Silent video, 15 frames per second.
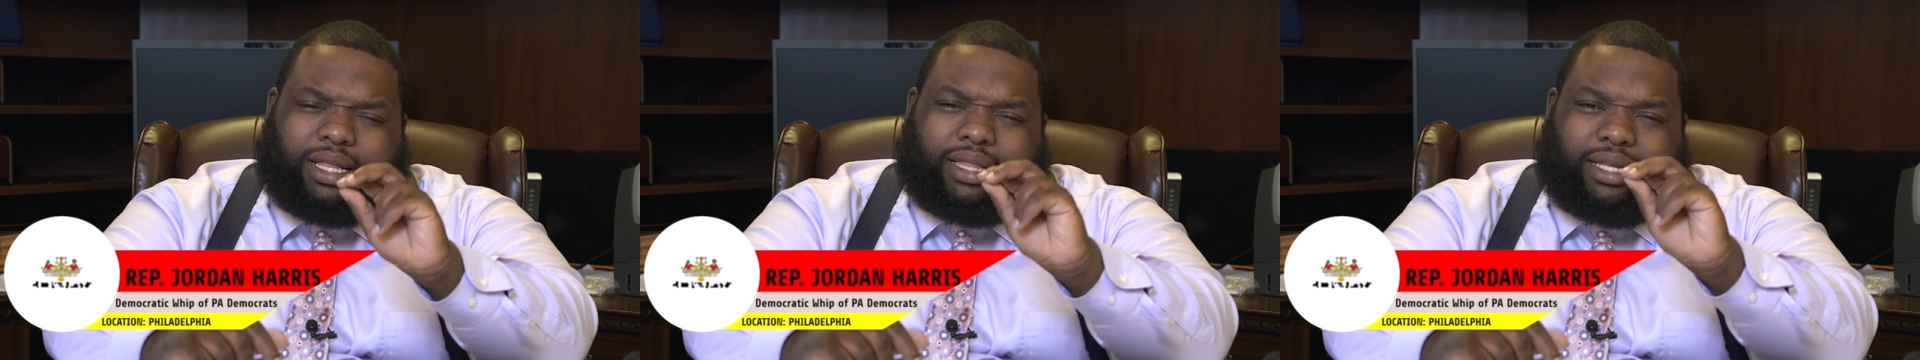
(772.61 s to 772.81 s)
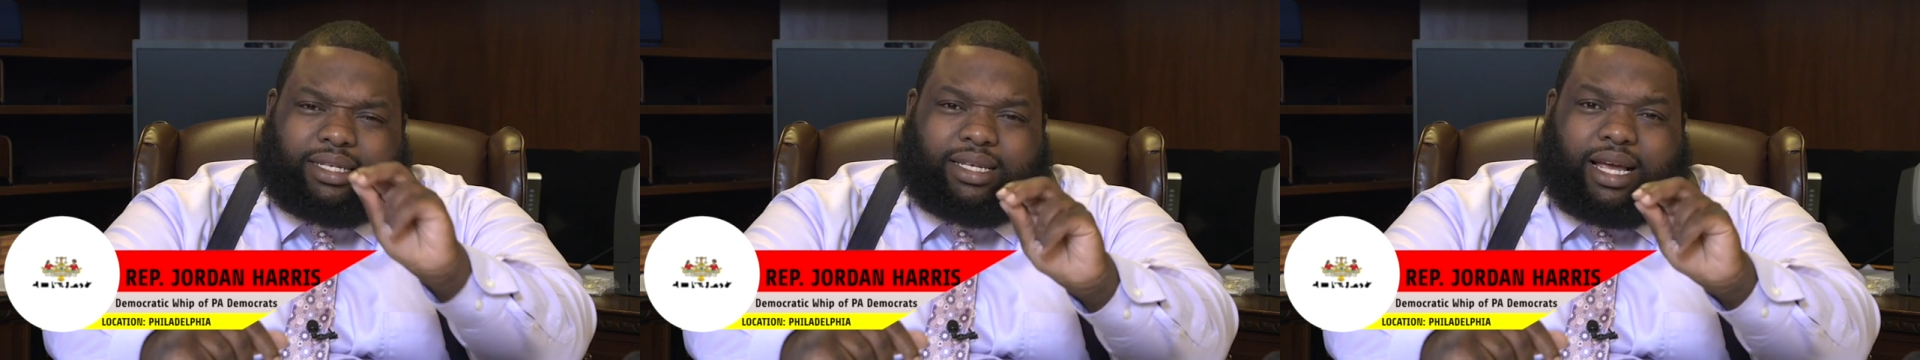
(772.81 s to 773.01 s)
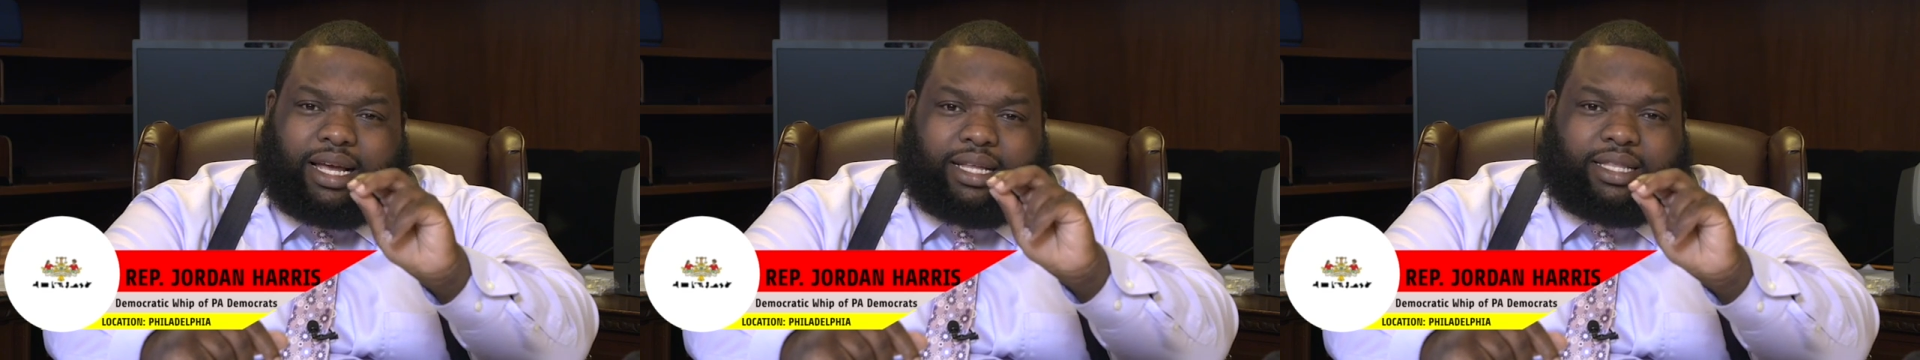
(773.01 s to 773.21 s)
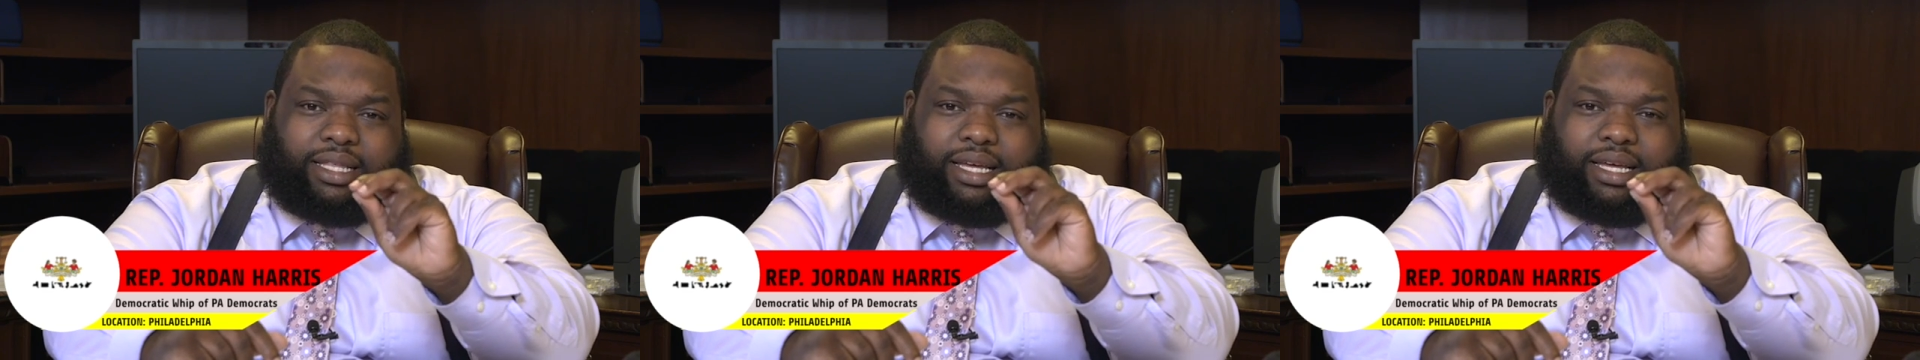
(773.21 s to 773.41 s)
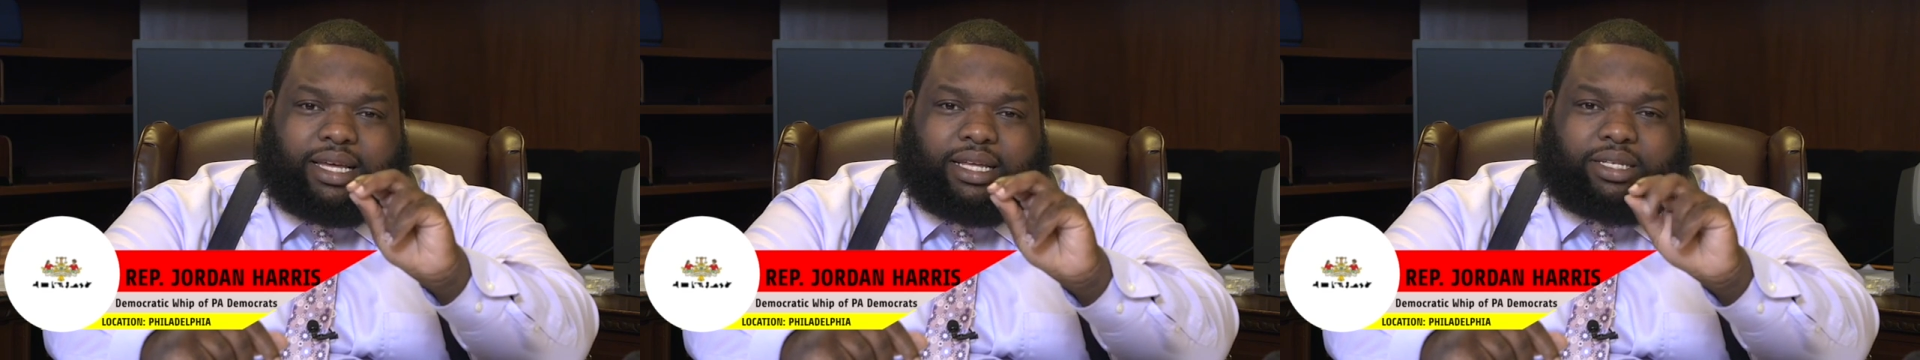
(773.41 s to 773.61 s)
The second
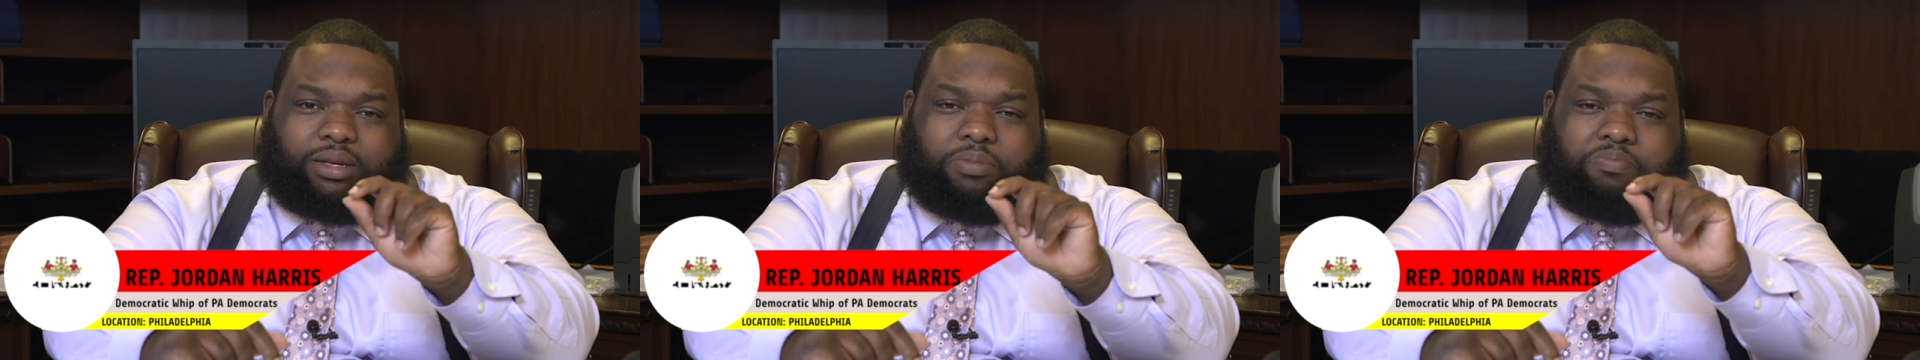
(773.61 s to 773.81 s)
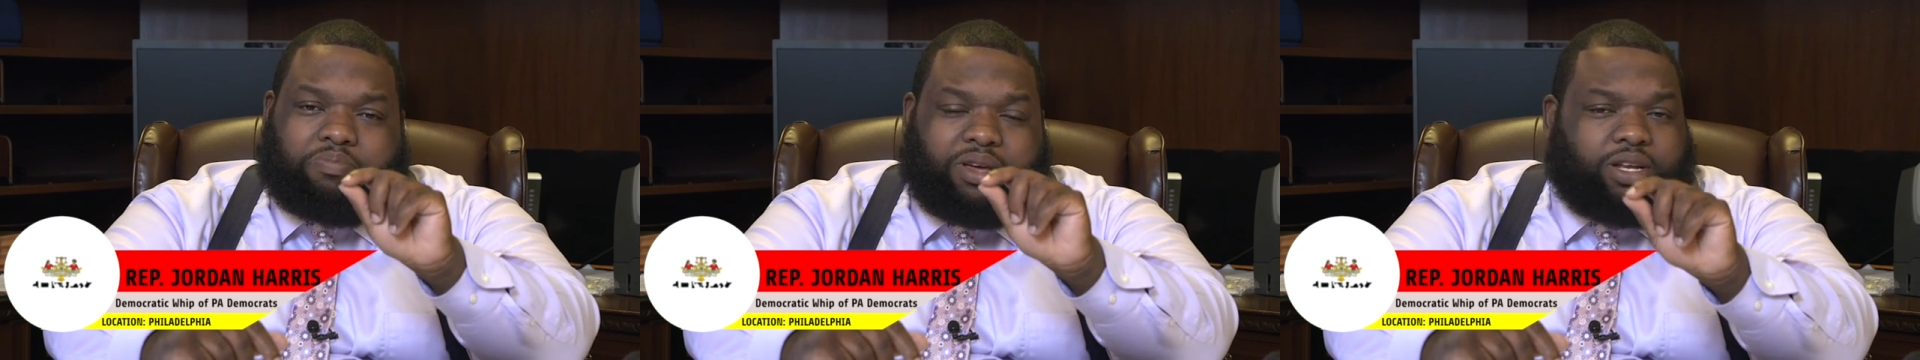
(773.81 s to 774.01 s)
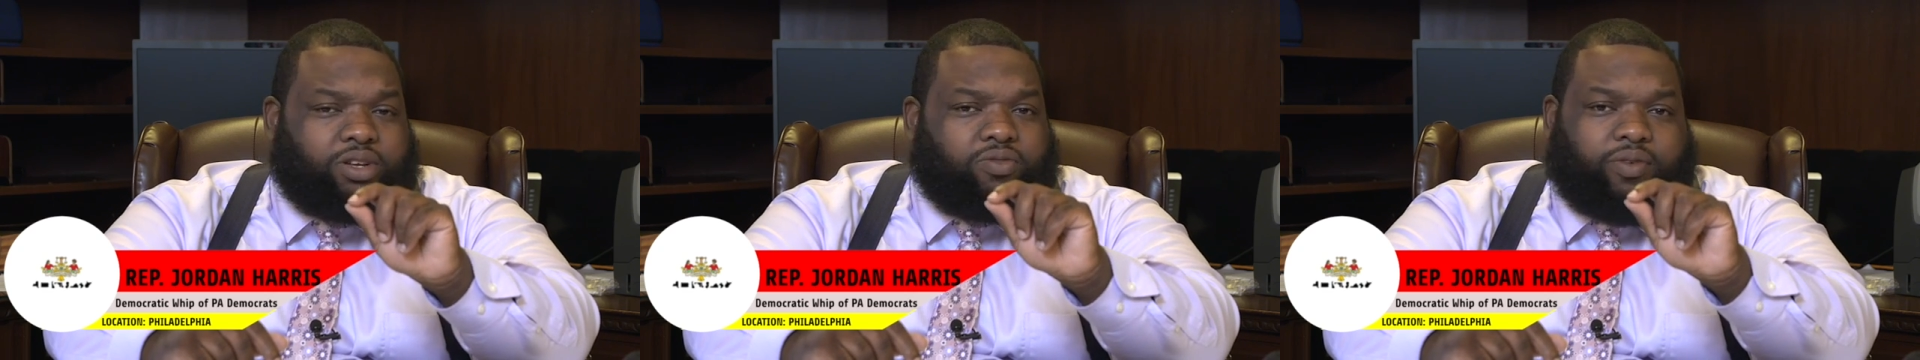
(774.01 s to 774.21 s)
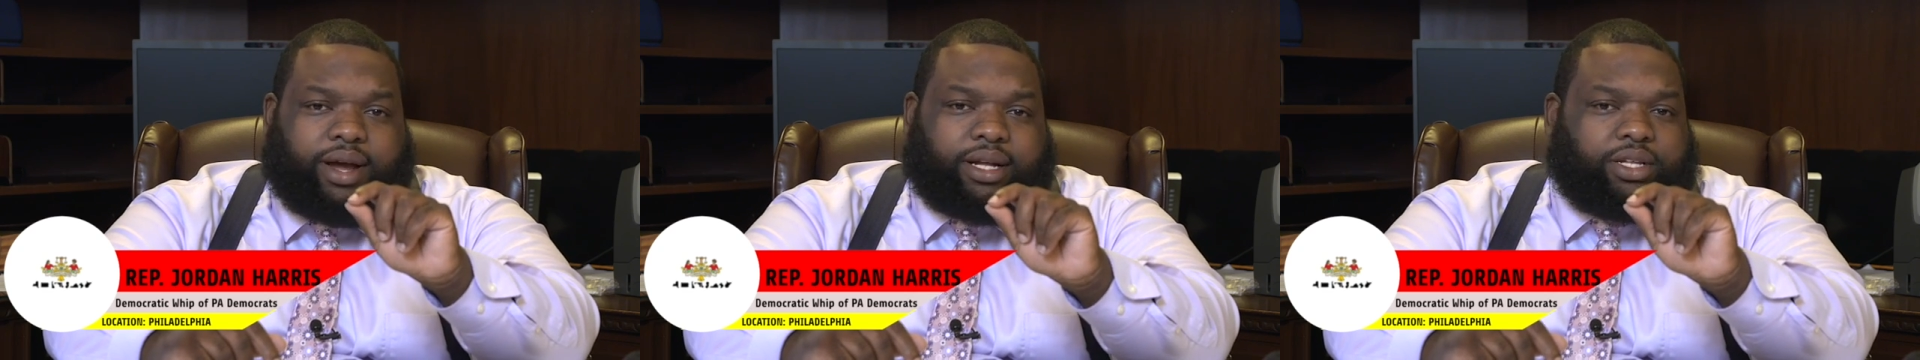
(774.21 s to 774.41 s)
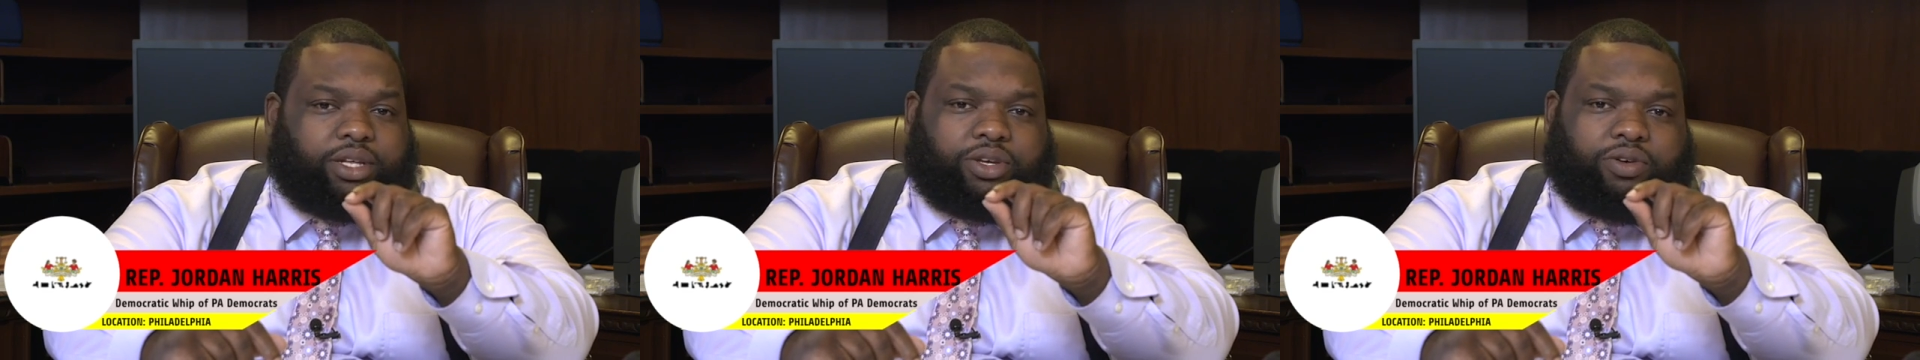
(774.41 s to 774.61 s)
thing is be
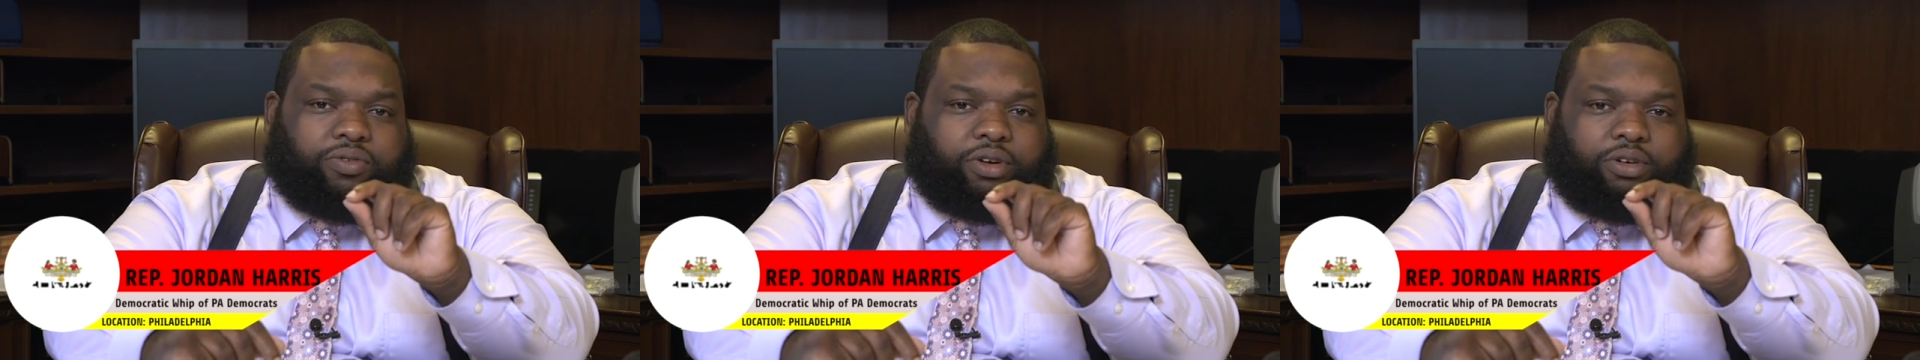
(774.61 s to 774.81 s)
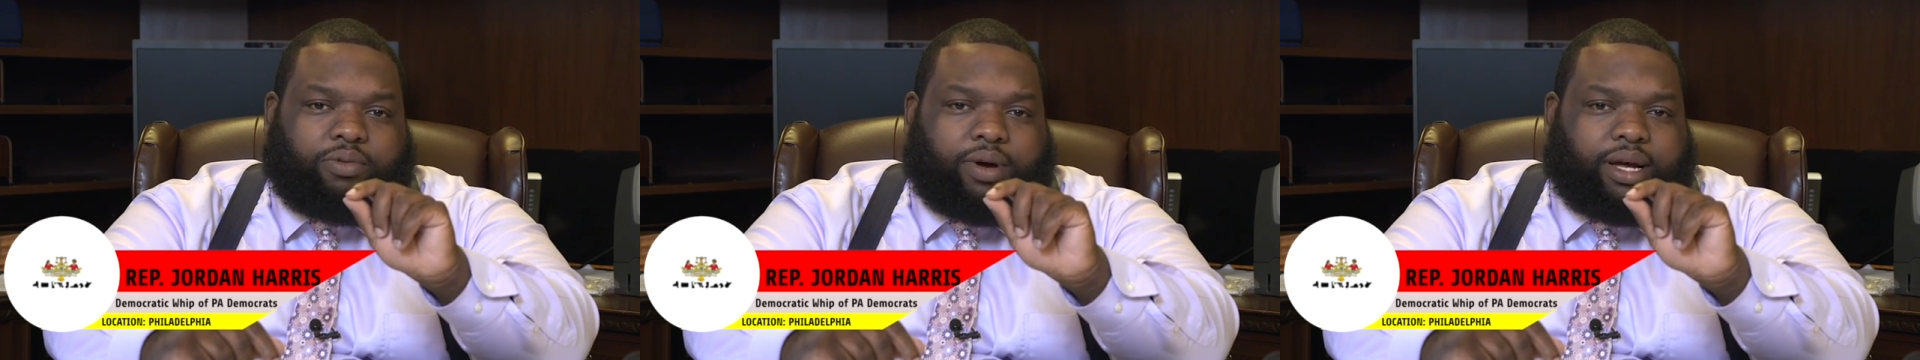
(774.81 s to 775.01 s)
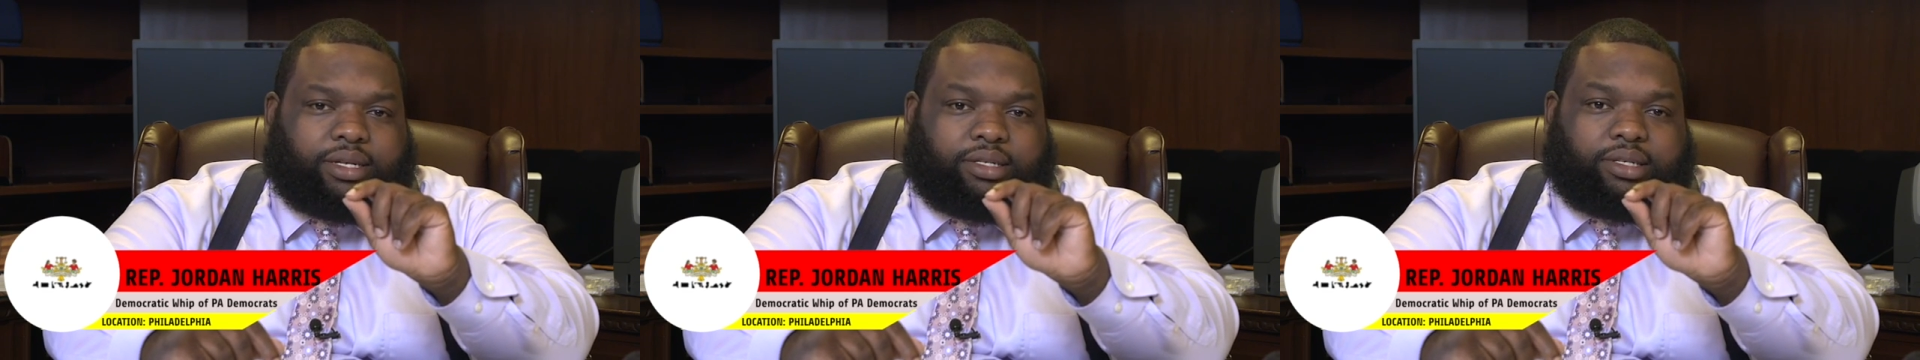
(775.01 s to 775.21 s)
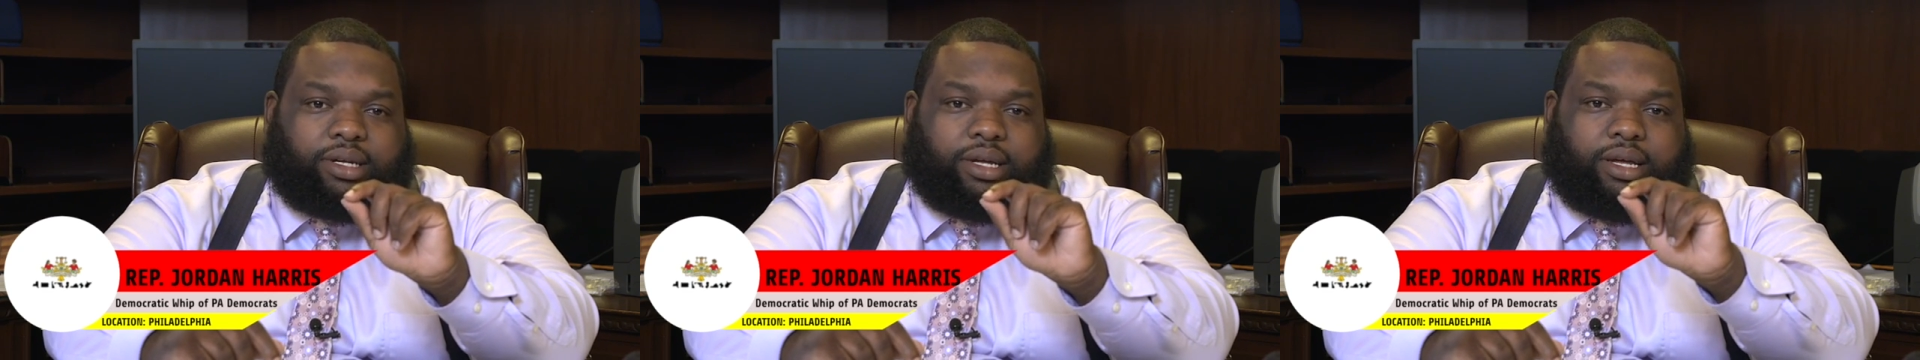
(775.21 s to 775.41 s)
direct in your request.